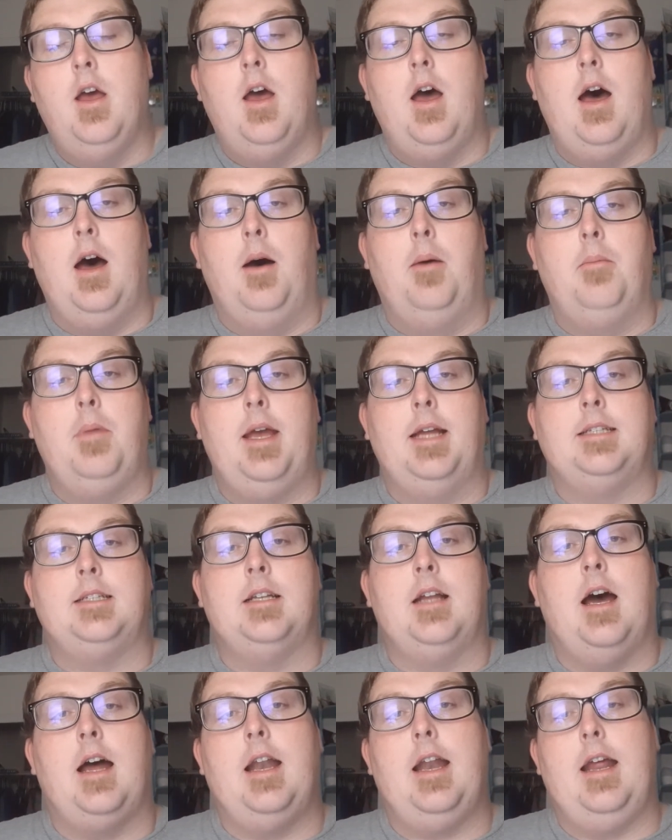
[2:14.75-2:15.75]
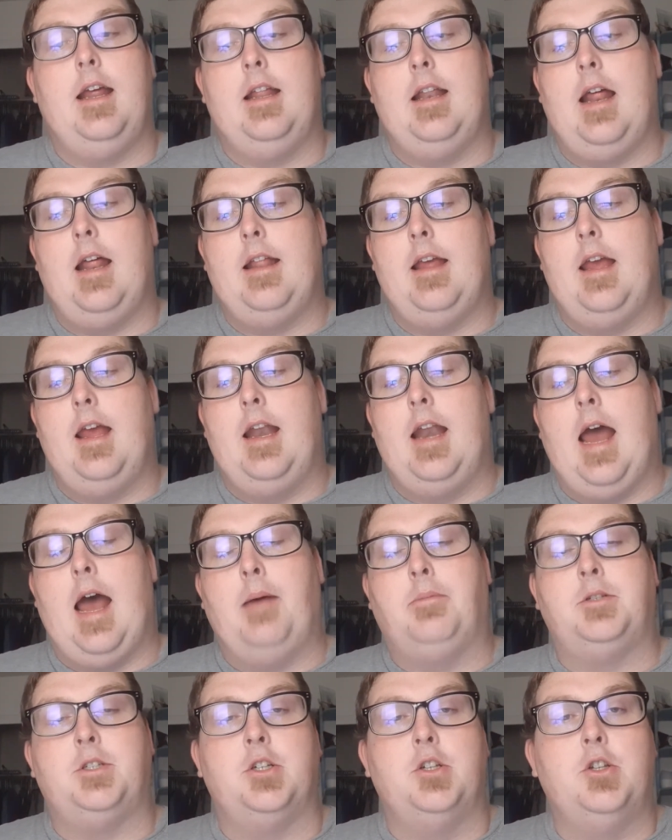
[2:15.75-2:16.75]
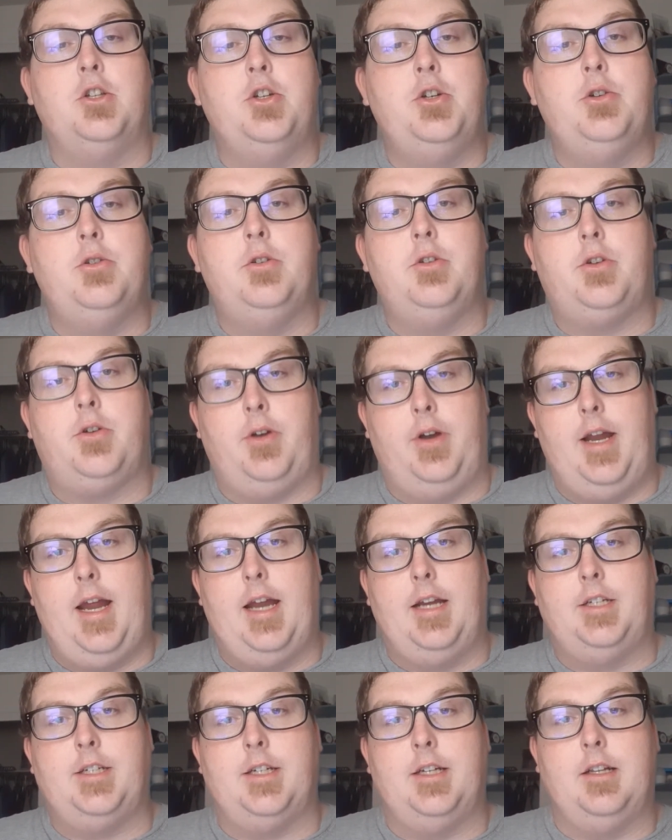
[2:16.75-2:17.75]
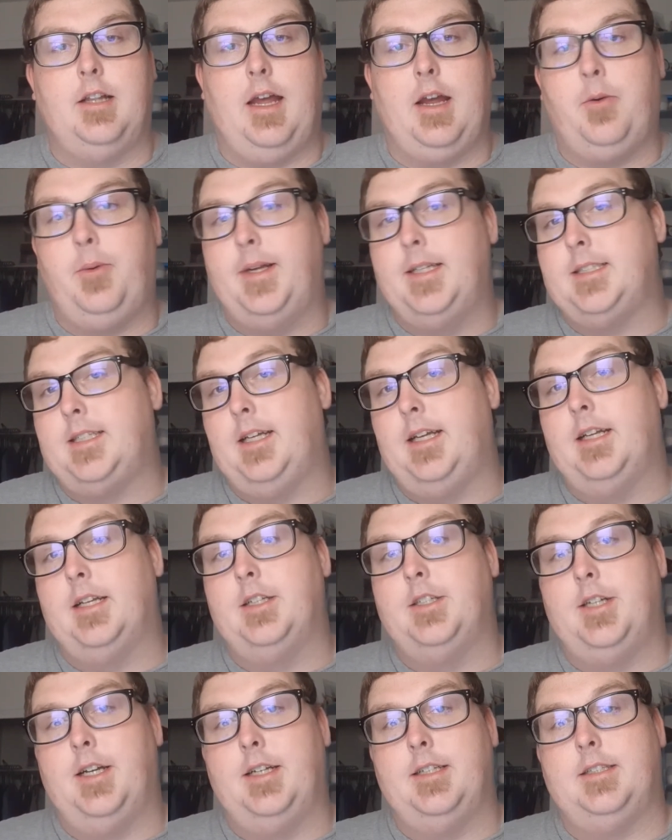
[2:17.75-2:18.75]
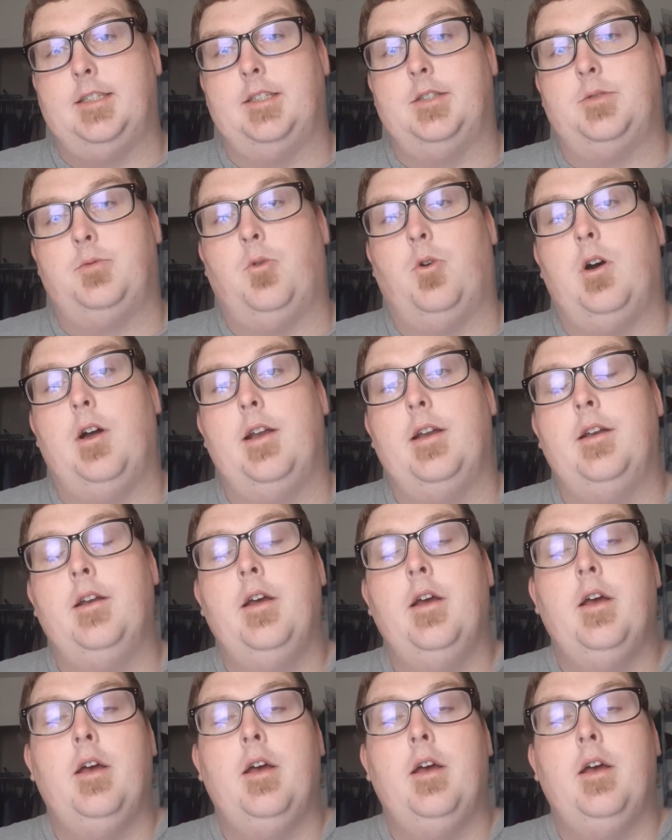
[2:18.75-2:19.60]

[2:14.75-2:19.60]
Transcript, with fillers: Um, it's not an absolute creation like we see in Genesis 1